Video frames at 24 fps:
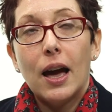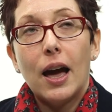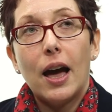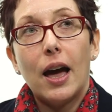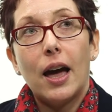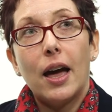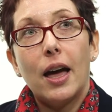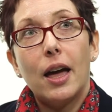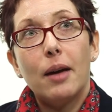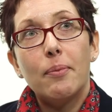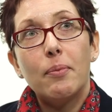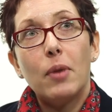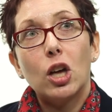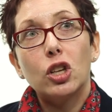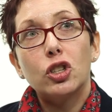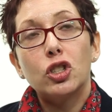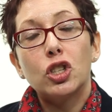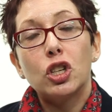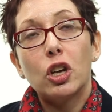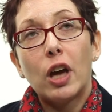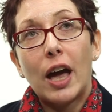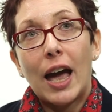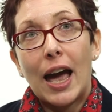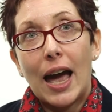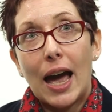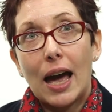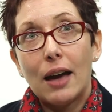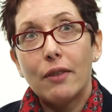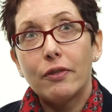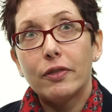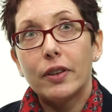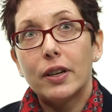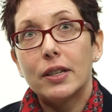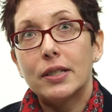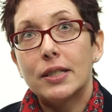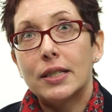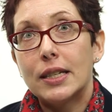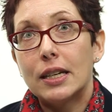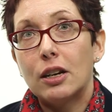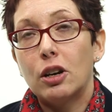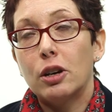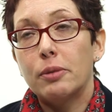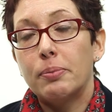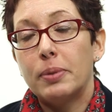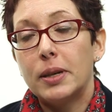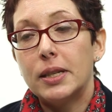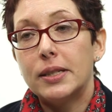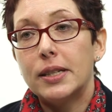To have a
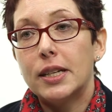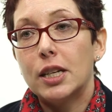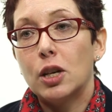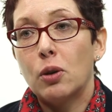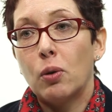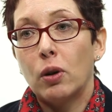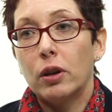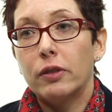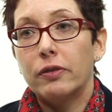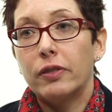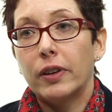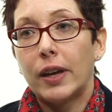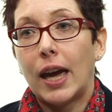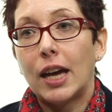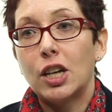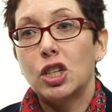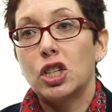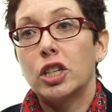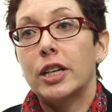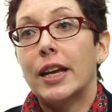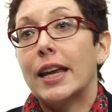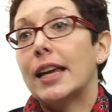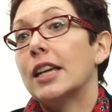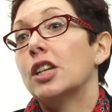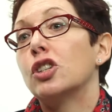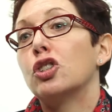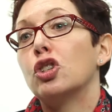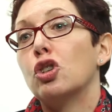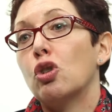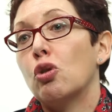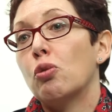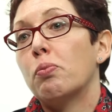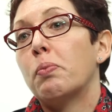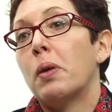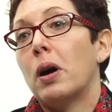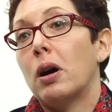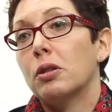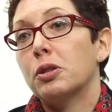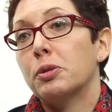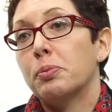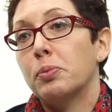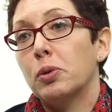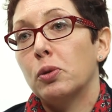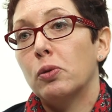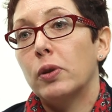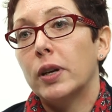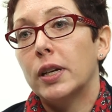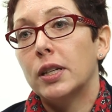CIPD qualification is your
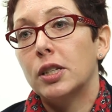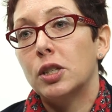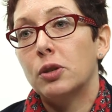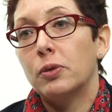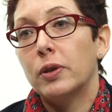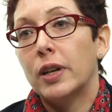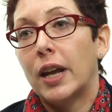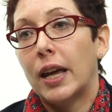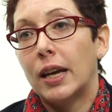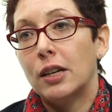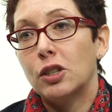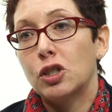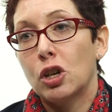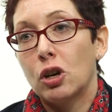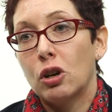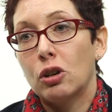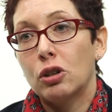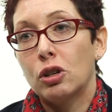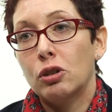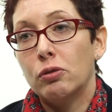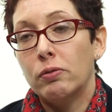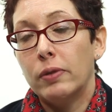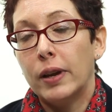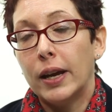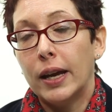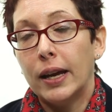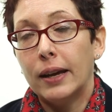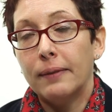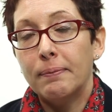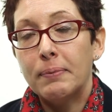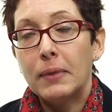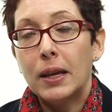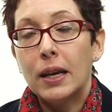passport into an HR career.